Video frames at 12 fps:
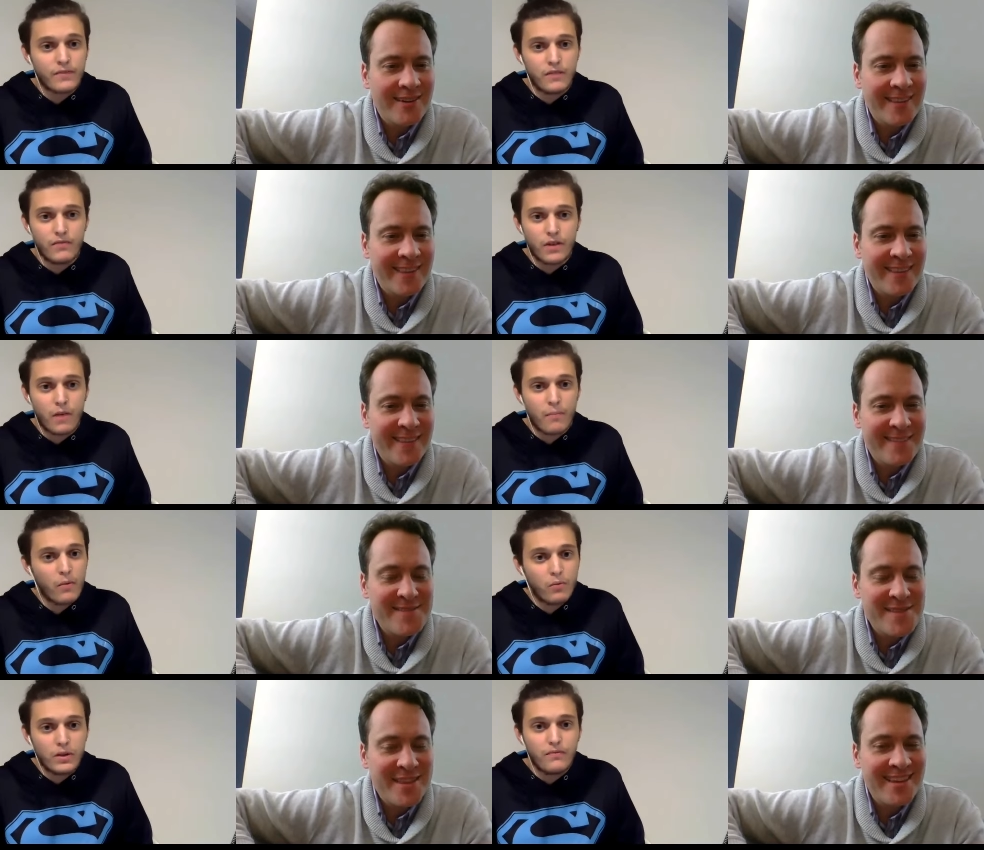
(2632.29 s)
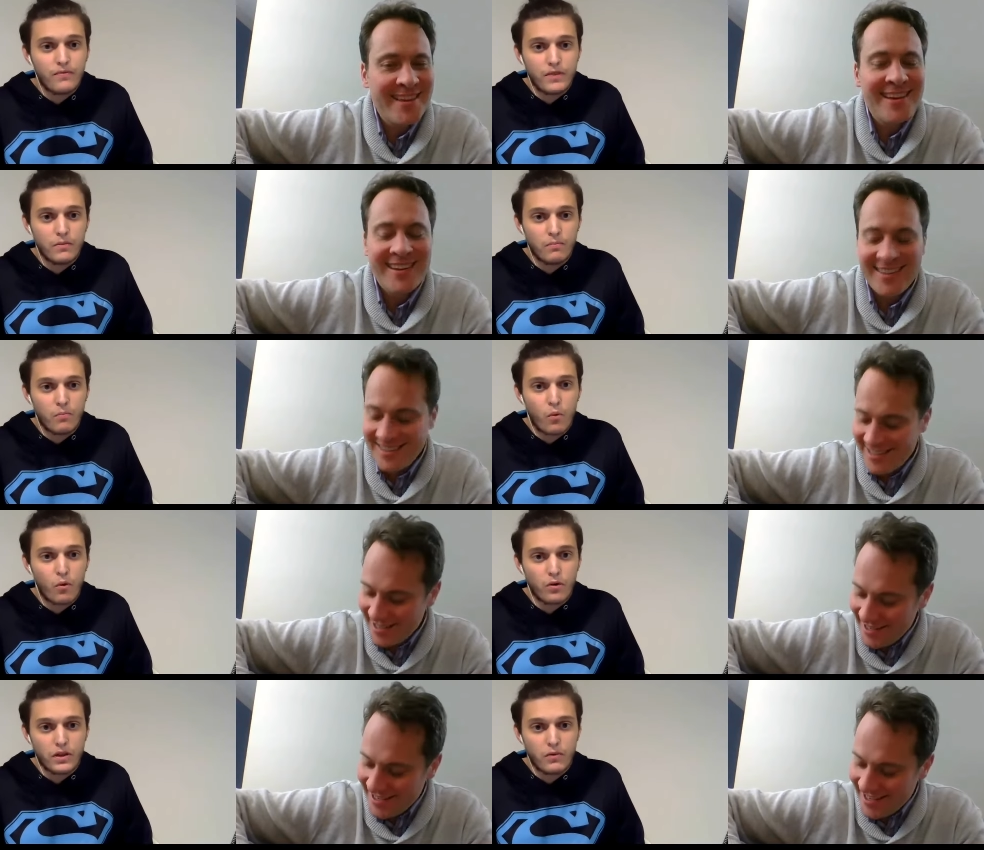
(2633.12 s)
Speaker 1: it up. I wouldn't feel
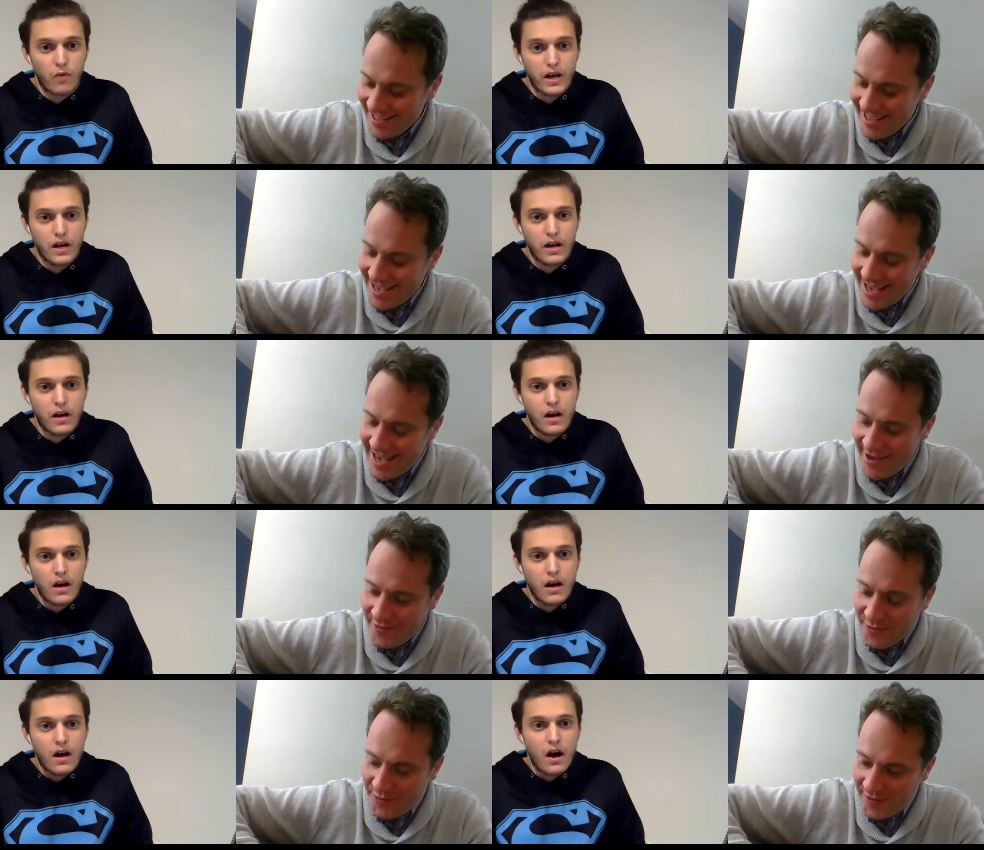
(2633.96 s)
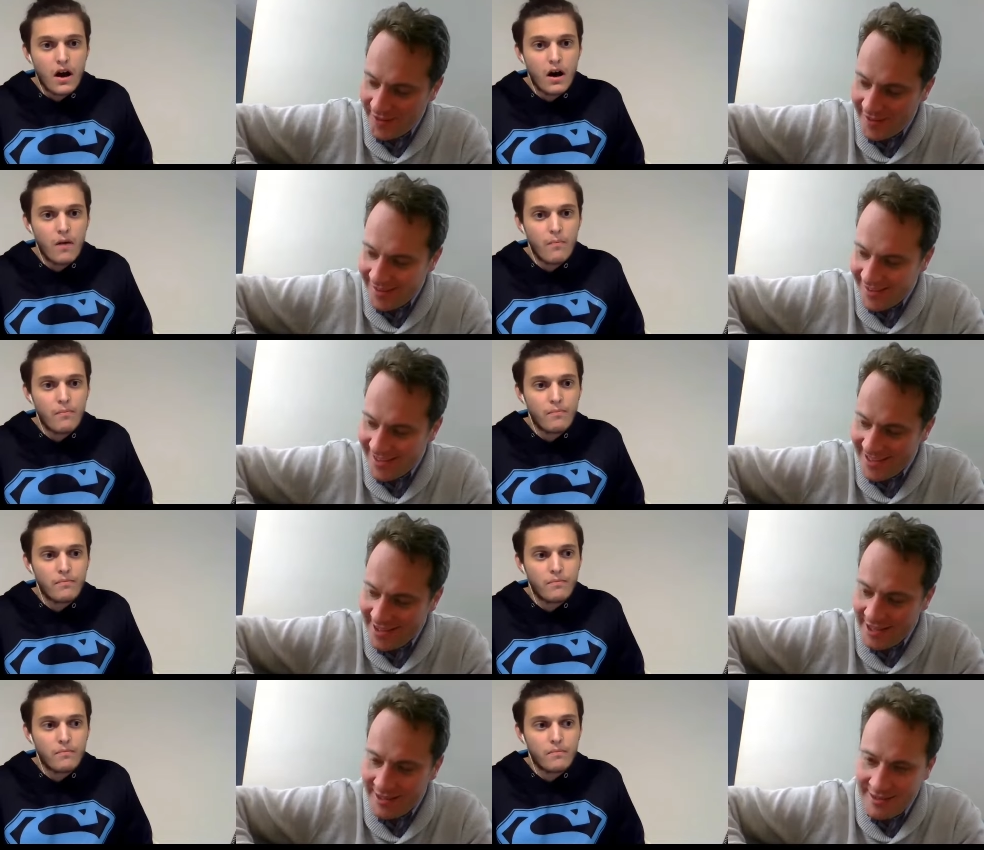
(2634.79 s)
morally right.
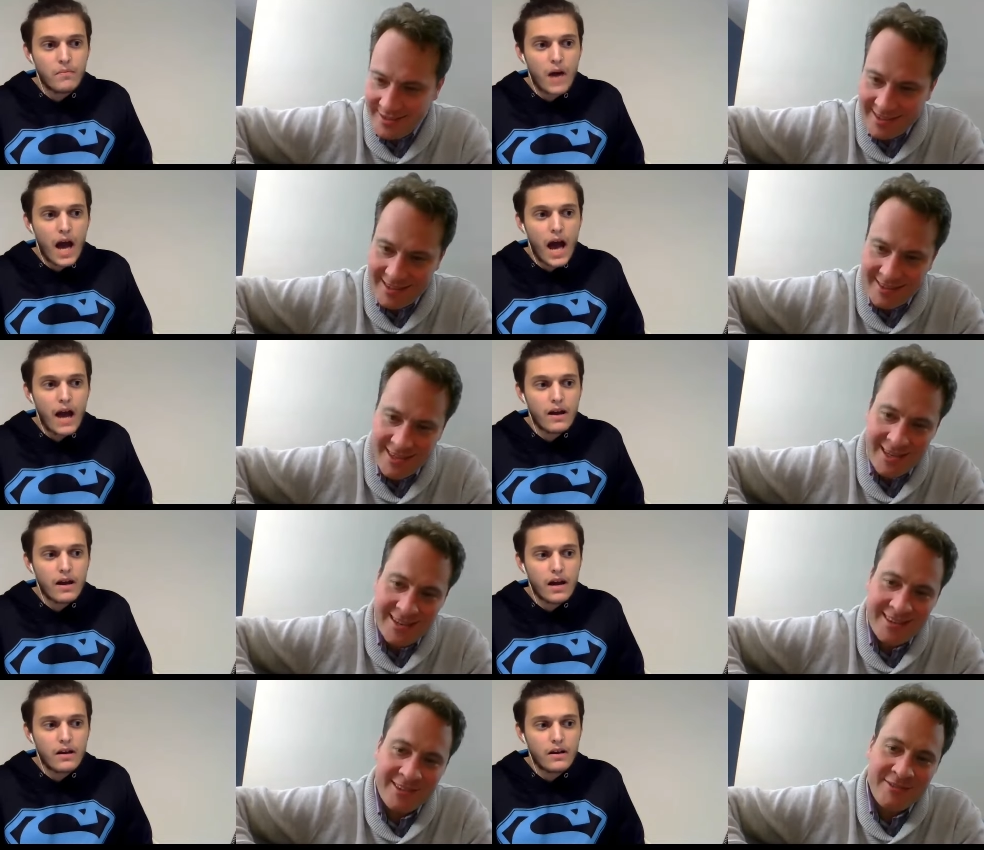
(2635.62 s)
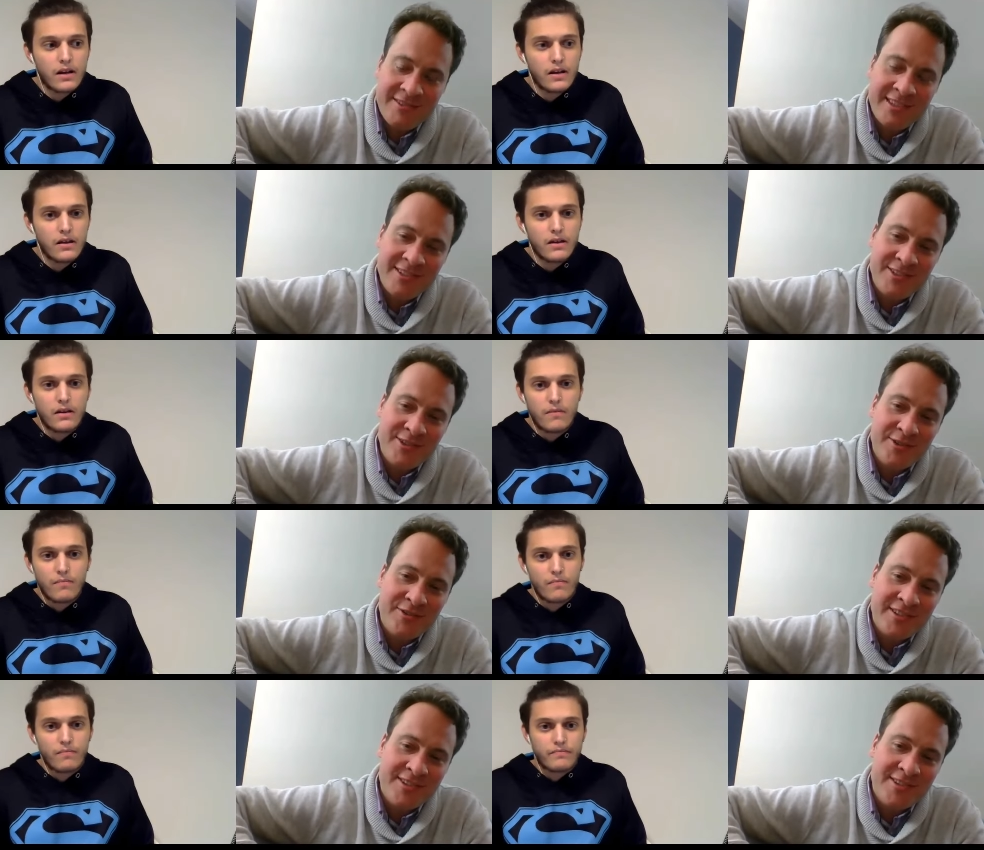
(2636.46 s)
Speaker 2: The traditional
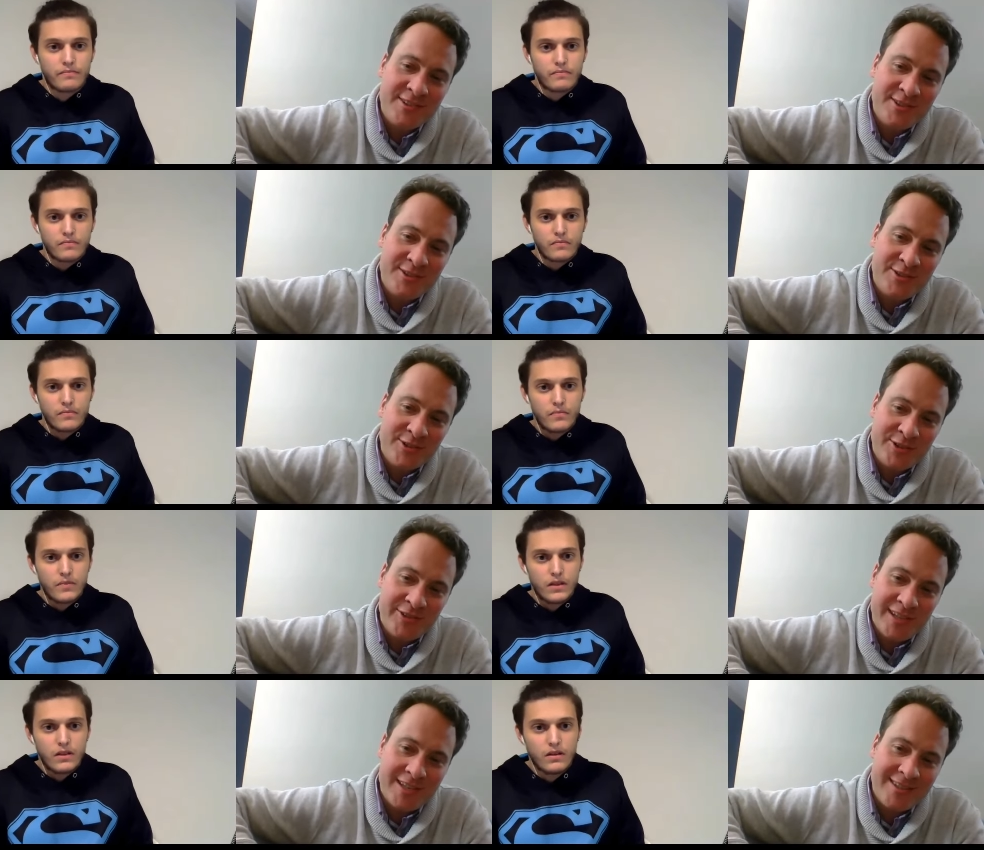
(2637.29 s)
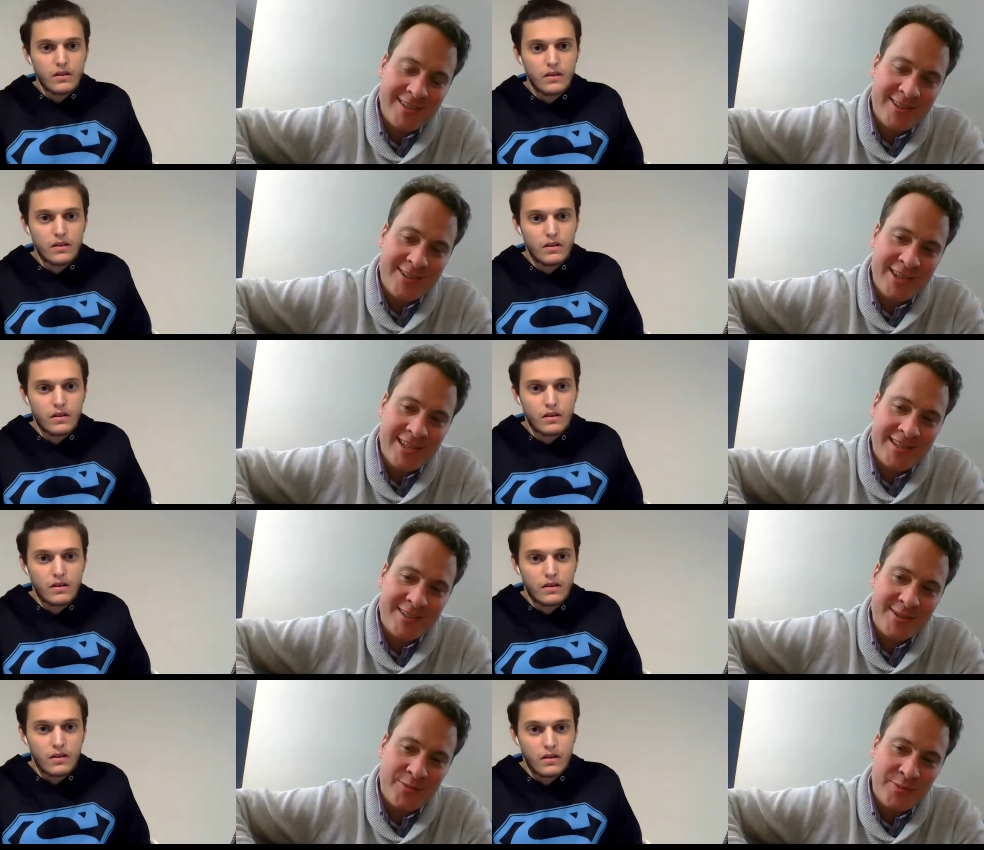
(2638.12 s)
Christian story is that
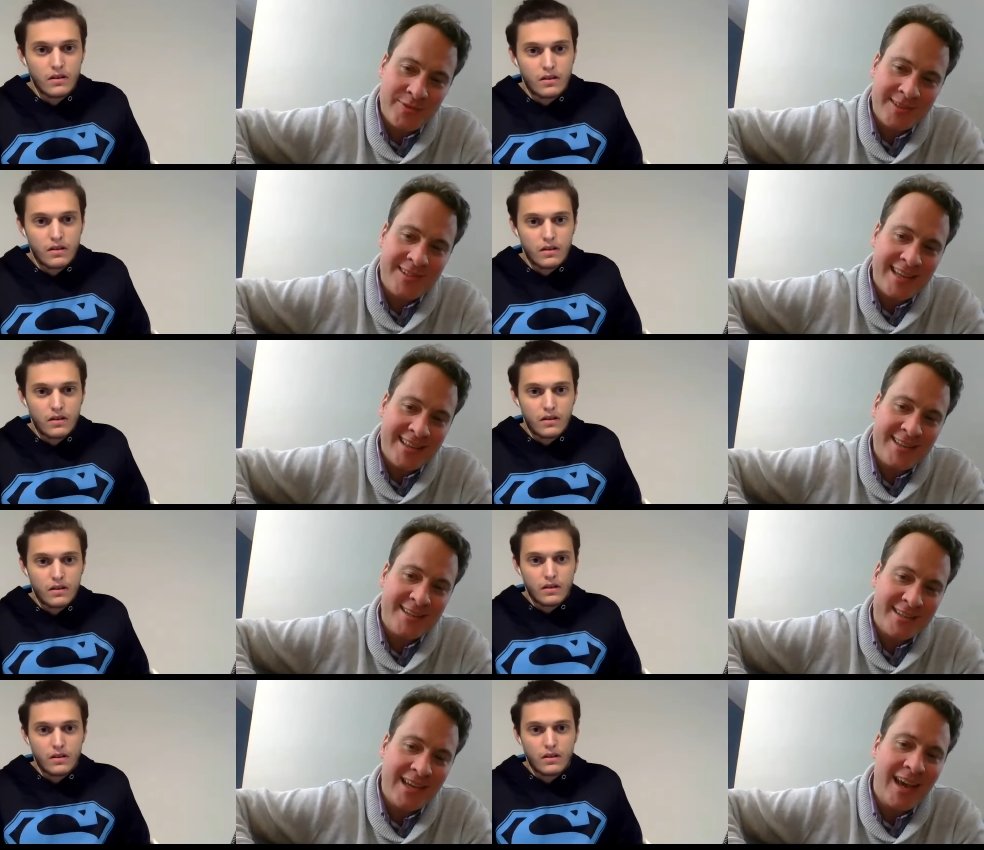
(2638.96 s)
Jesus descended to